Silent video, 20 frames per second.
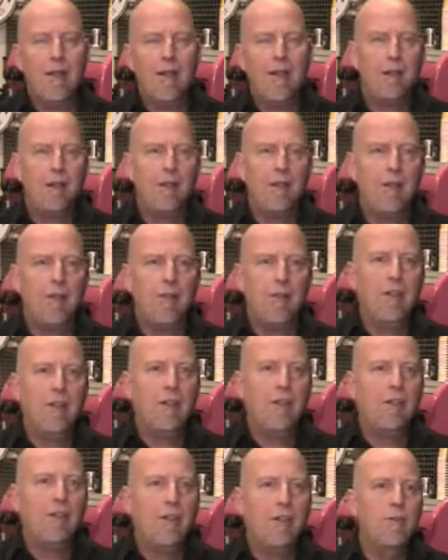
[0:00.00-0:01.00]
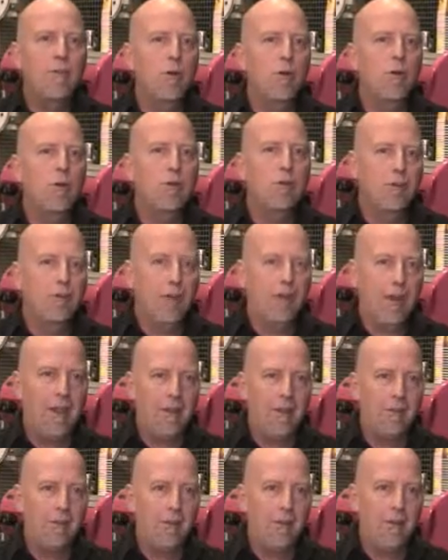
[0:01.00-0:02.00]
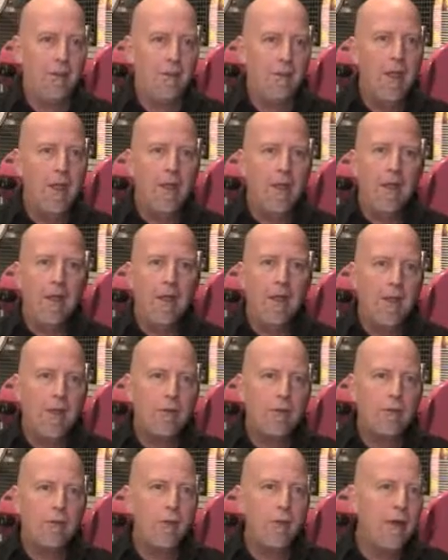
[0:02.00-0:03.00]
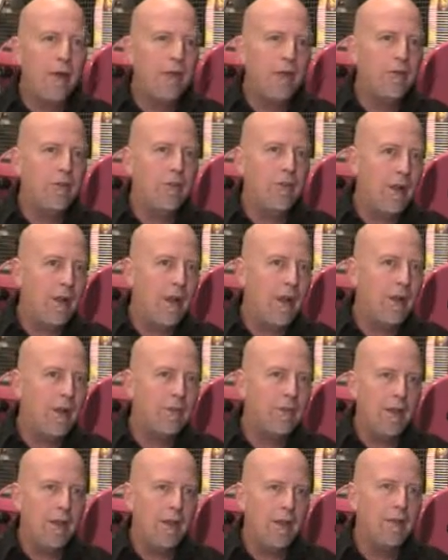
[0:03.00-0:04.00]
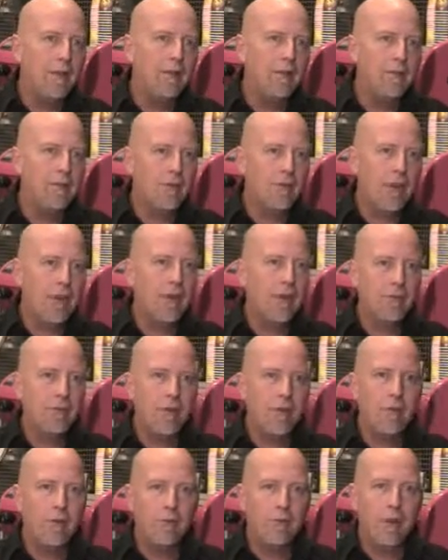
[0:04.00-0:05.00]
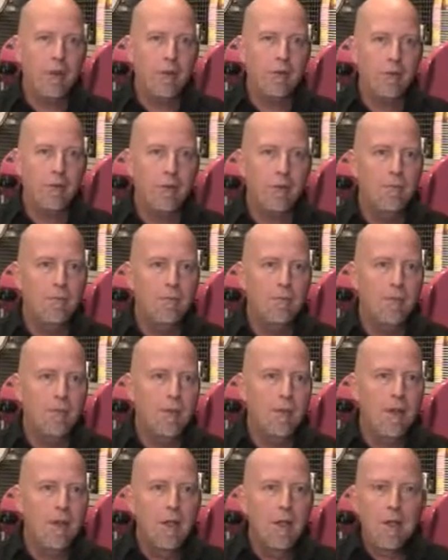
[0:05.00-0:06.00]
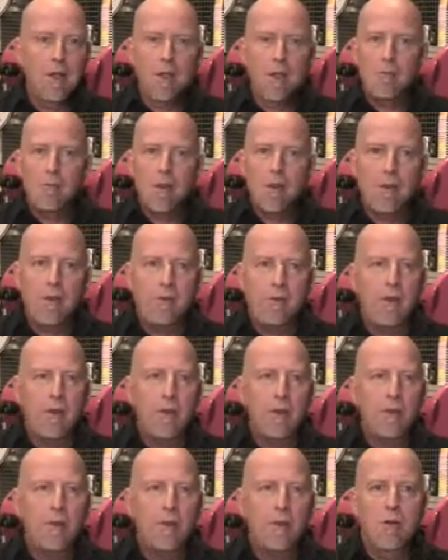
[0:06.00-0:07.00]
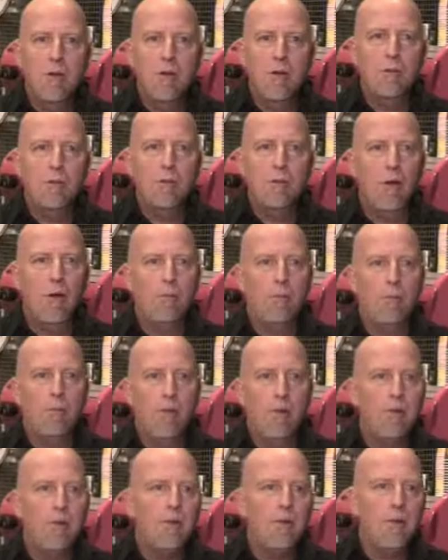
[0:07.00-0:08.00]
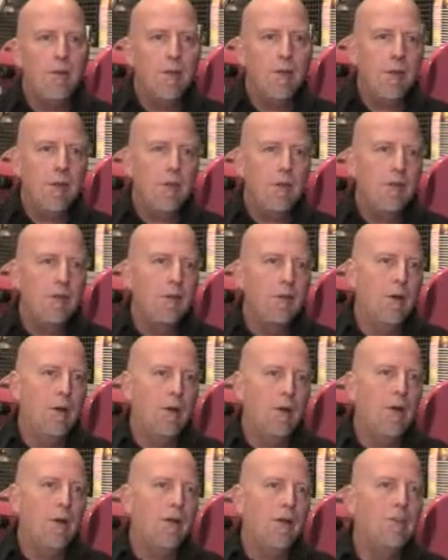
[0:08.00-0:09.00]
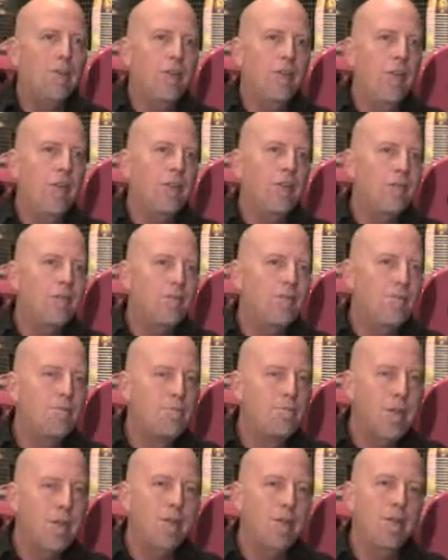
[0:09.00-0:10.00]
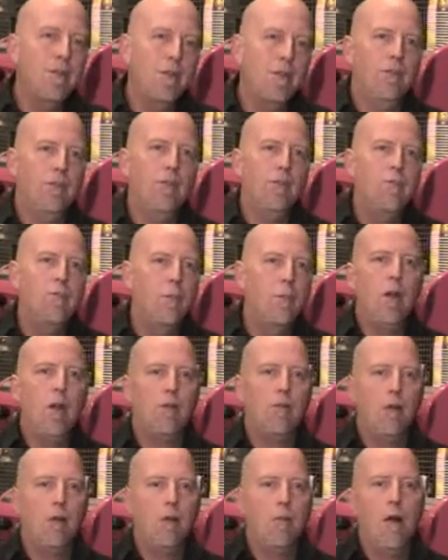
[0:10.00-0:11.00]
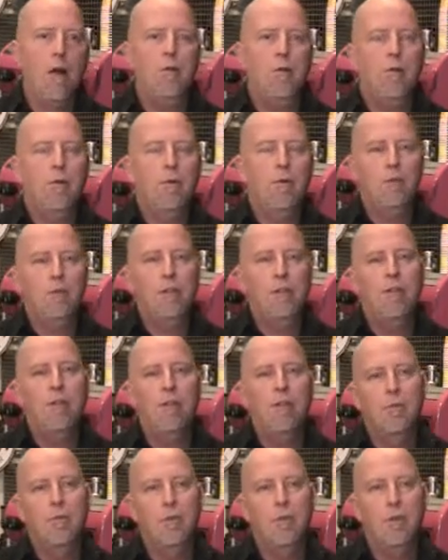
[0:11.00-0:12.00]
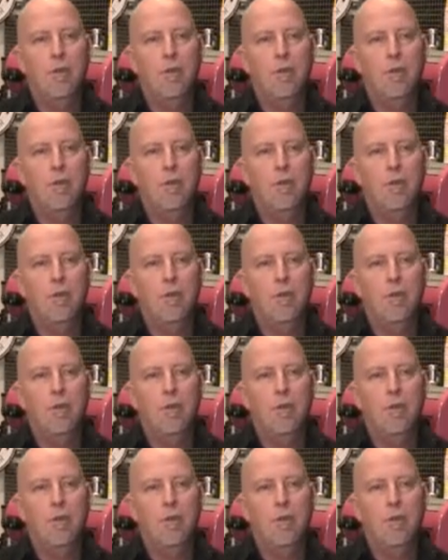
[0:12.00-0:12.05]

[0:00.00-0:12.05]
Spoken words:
it gives our milk texture, and that's what makes your latte taste so special. By steaming milk properly, you are injecting billions of micro bubbles into the